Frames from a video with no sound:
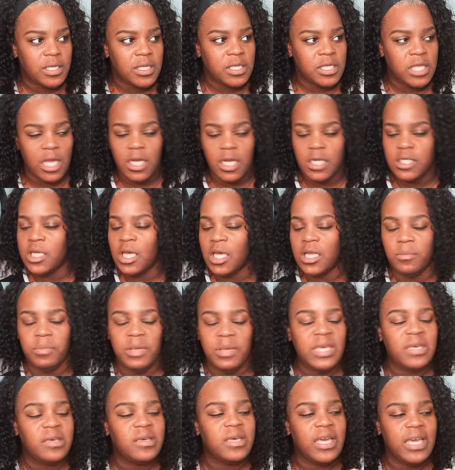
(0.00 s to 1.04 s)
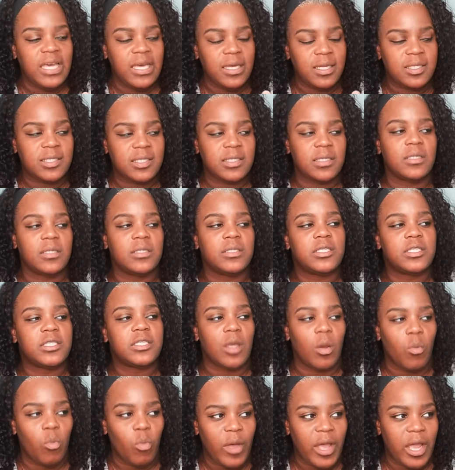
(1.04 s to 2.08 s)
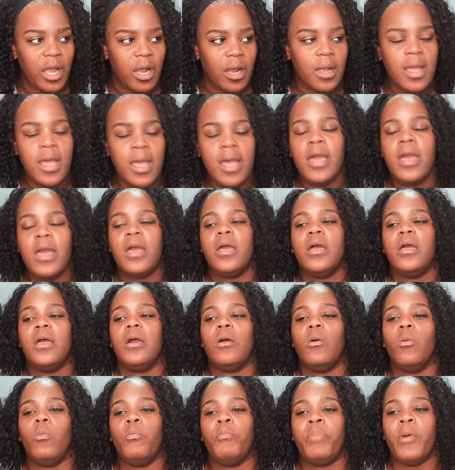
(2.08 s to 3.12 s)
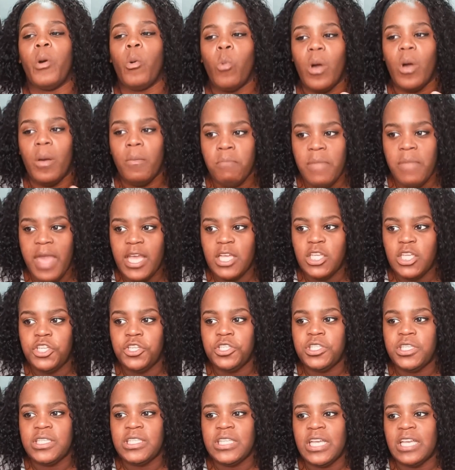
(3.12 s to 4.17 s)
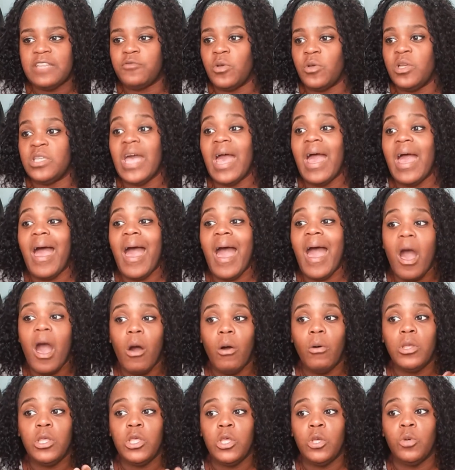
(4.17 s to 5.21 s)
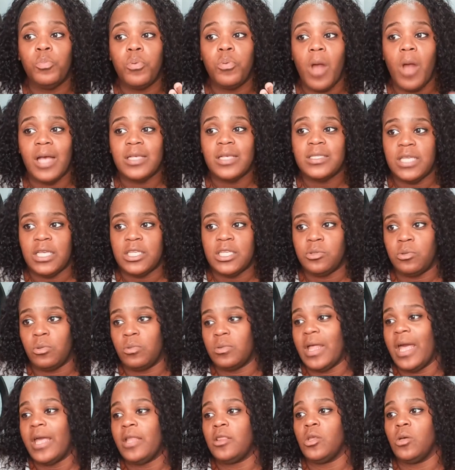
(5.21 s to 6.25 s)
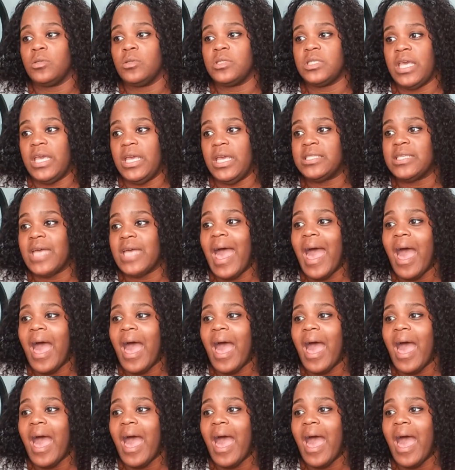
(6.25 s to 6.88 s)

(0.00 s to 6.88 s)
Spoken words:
There's going to be kinks somewhere, but what makes you successful is how you process through like those kinks.